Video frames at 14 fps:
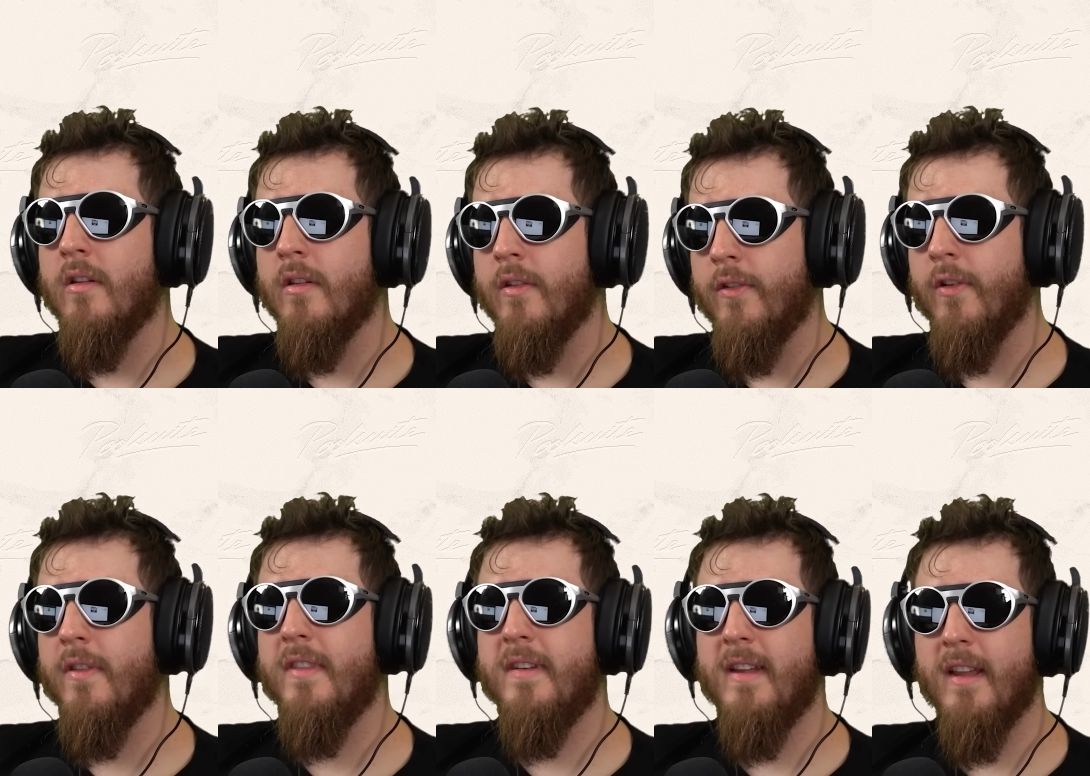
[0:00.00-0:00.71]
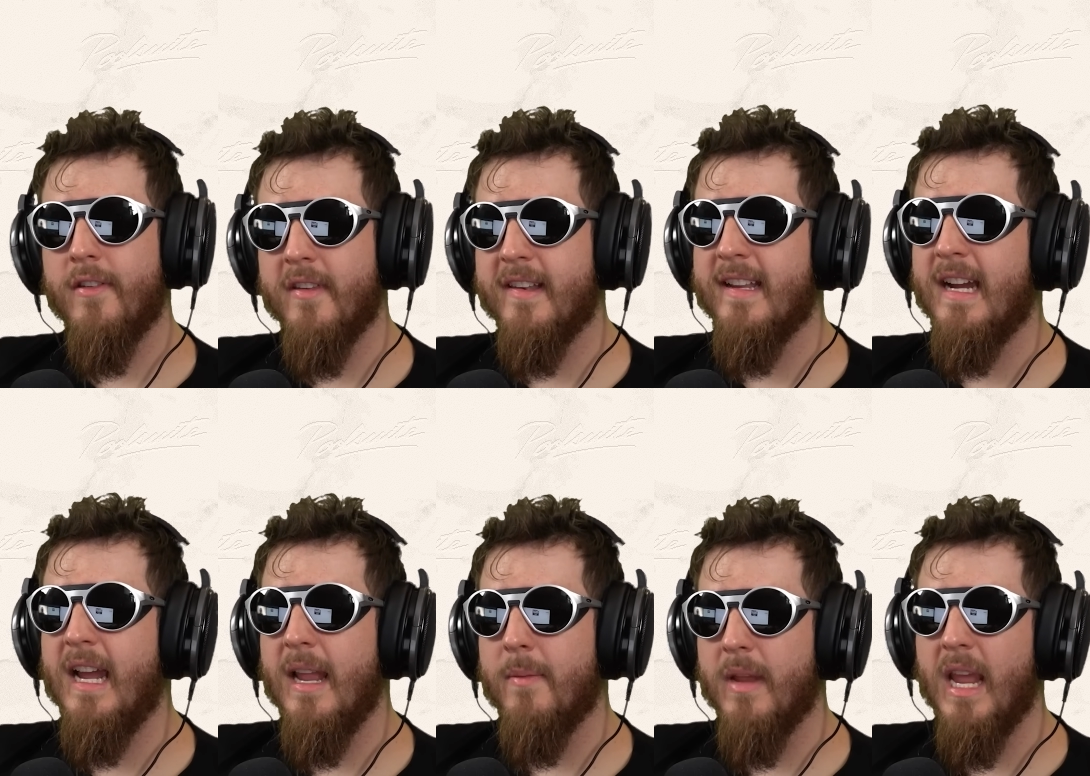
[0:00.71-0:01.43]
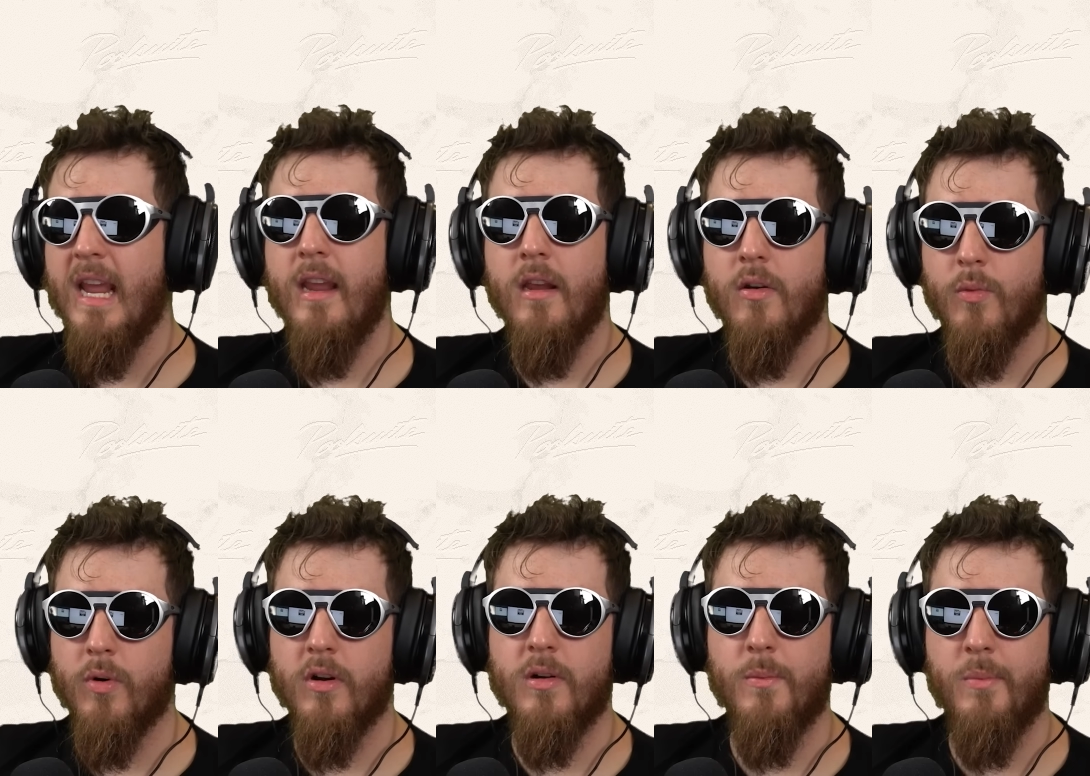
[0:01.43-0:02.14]
stood the test of time and
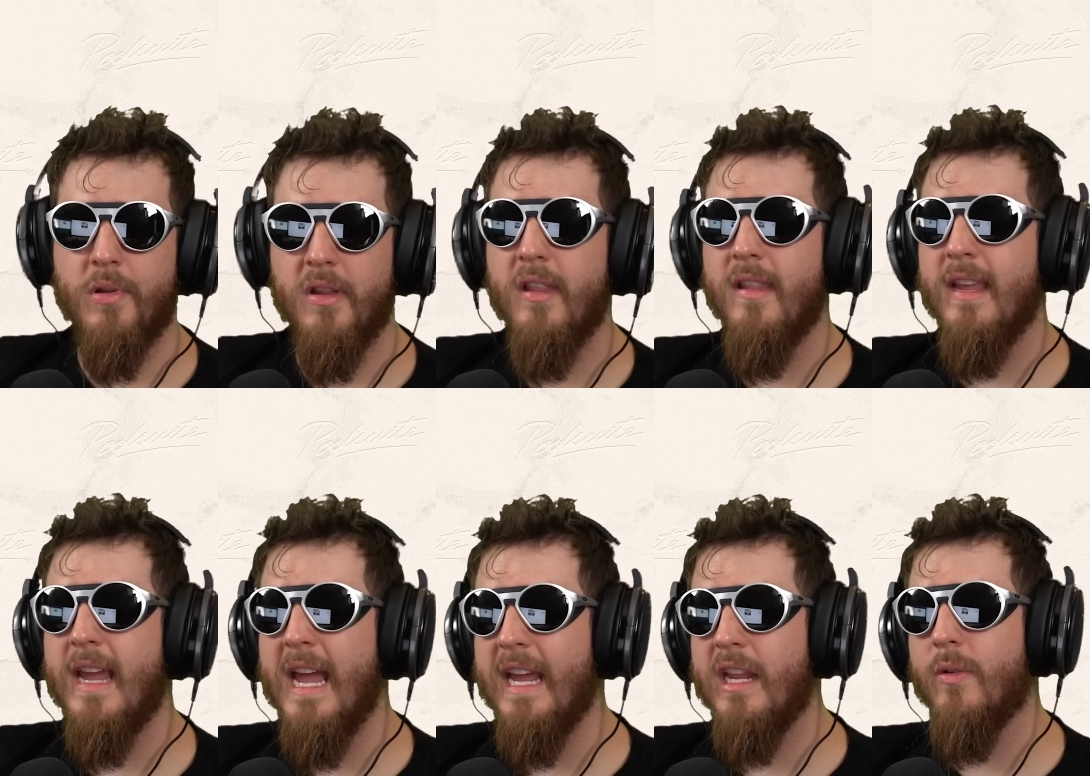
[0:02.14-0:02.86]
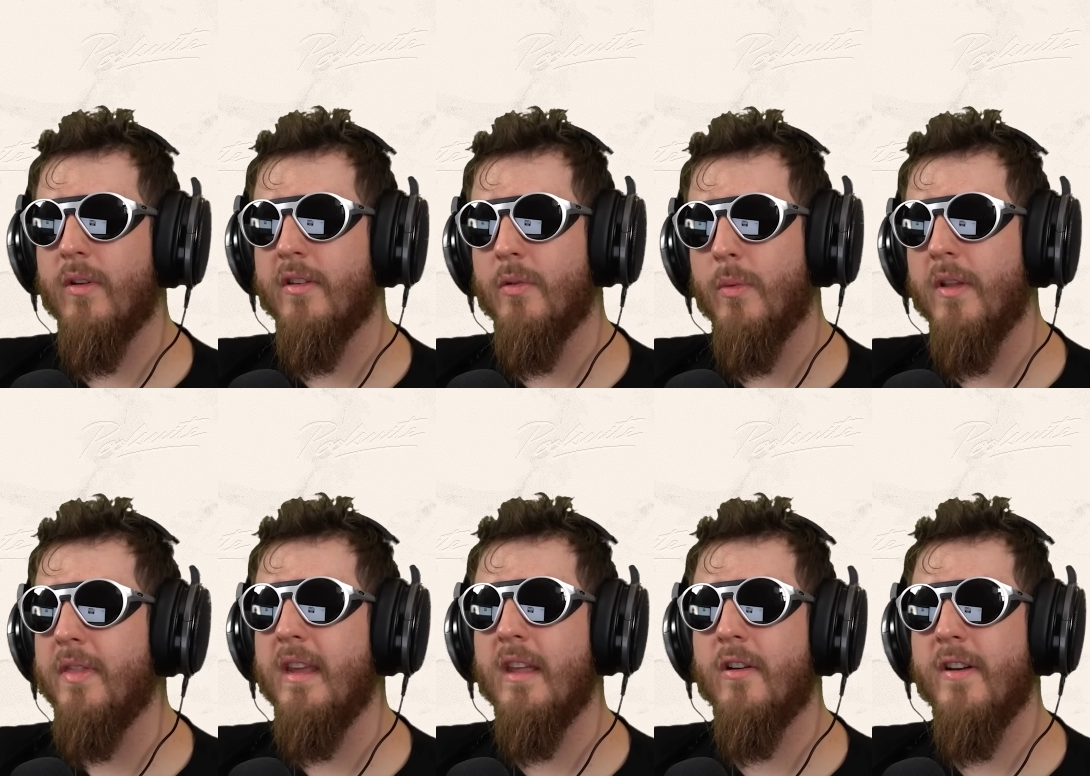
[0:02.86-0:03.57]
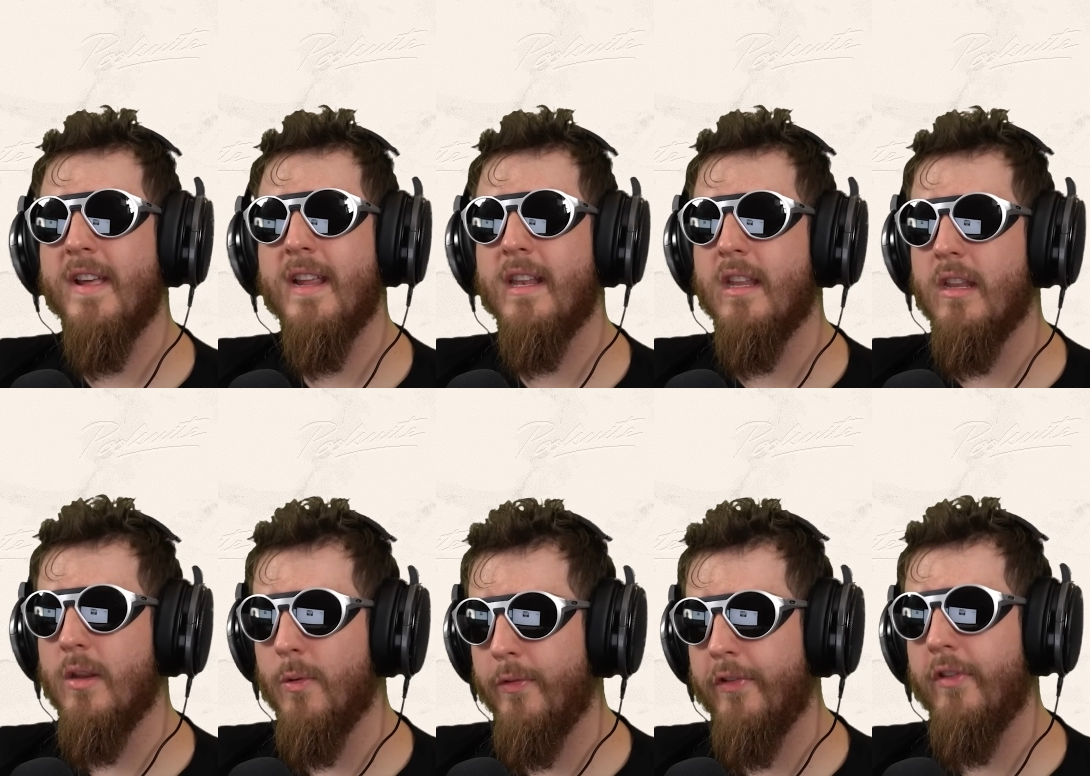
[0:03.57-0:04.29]
were completely accurate to what the internet
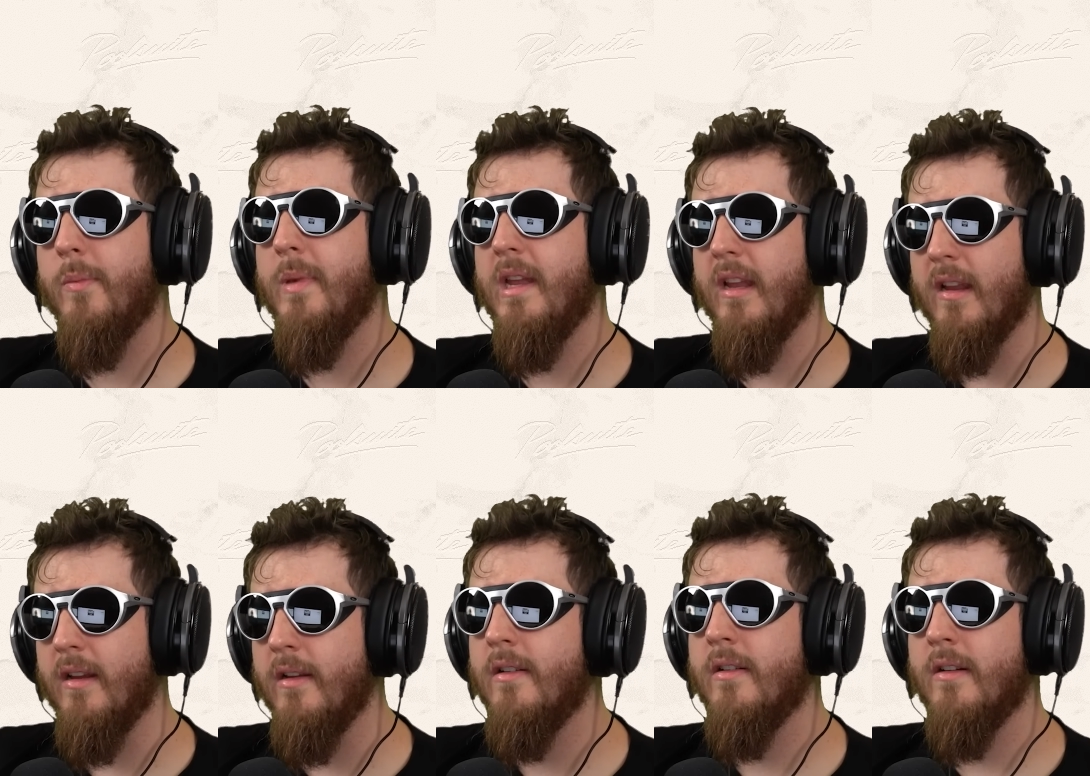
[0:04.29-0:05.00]
used to be.